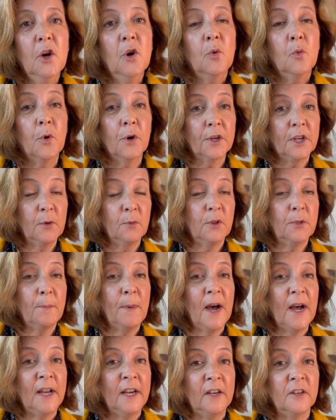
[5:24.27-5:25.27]
Working with
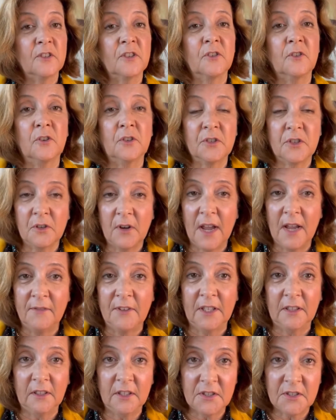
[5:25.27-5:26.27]
buyers and also
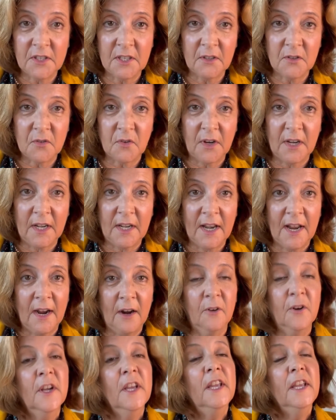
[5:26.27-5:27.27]
having listings right
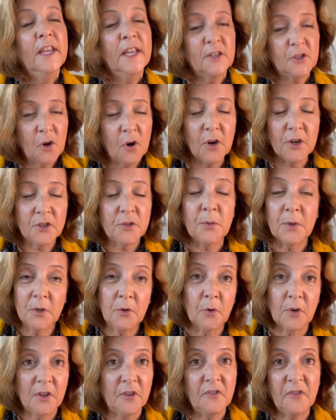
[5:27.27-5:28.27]
now, it's hard to
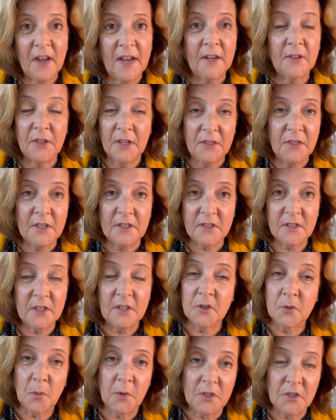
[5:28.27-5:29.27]
ignore the fact that this
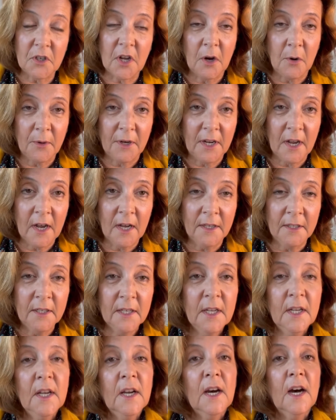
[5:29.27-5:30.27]
is what's going on.
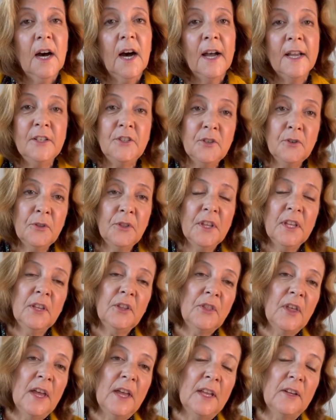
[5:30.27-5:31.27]
I do think
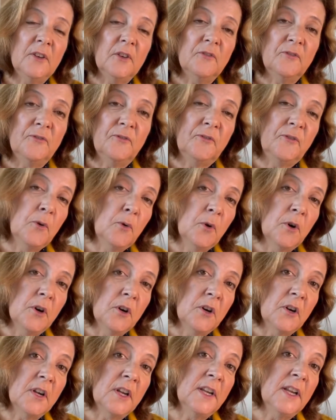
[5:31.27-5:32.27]
that
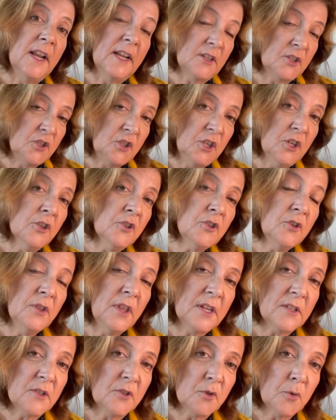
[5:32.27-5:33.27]
for next year,
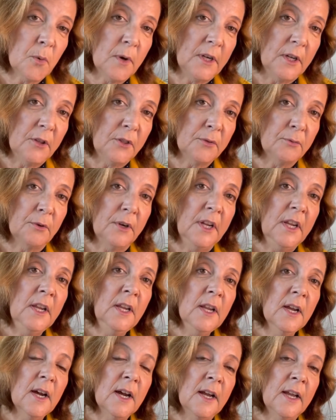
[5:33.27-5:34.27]

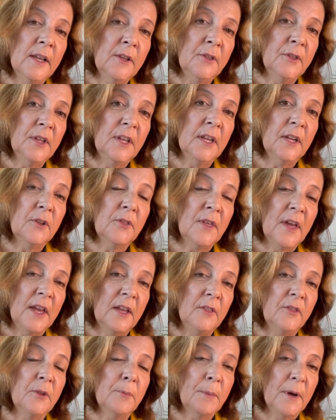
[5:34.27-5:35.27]
2023, I think
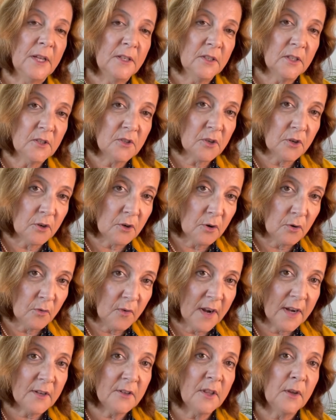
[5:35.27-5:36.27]
that the pundits are
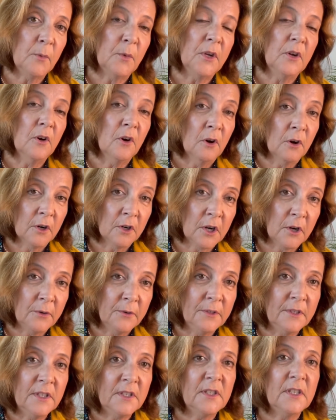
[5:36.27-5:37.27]
correct that we are
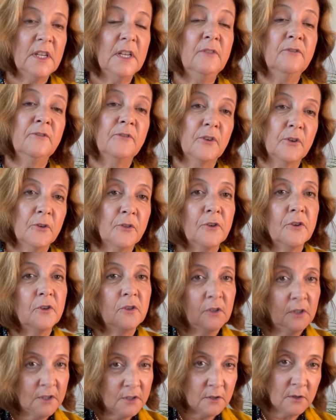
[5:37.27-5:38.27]
going to see further,
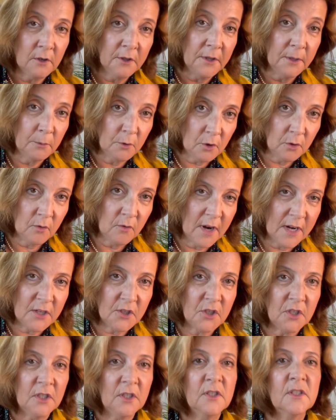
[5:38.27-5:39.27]
let's call them
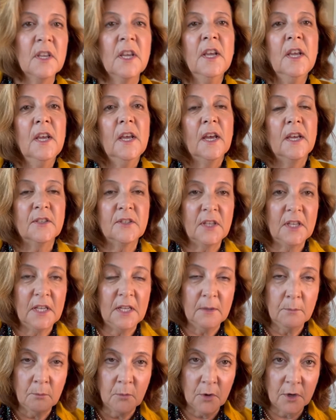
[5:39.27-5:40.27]
corrections, as
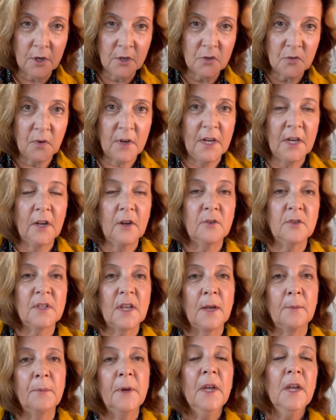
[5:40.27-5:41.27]
the mortgage rate goes
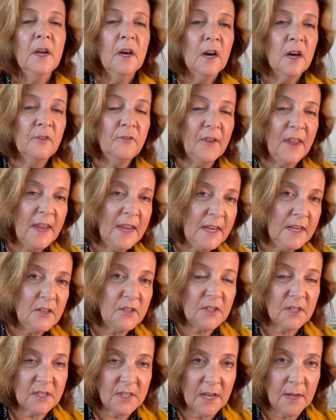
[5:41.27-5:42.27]
up of 8
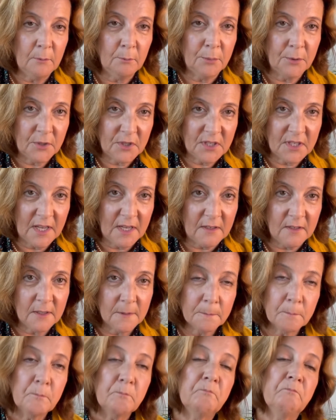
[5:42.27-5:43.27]
to 10%.
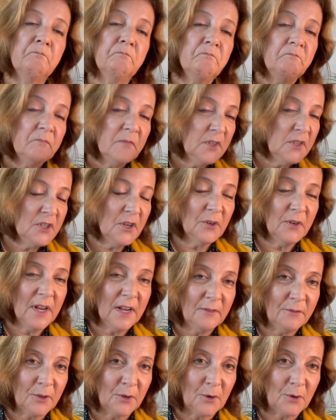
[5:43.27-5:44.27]
Don't
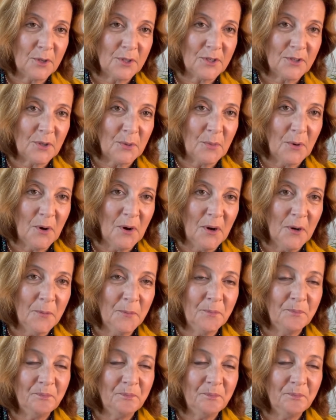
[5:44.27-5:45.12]
have the crystal ball.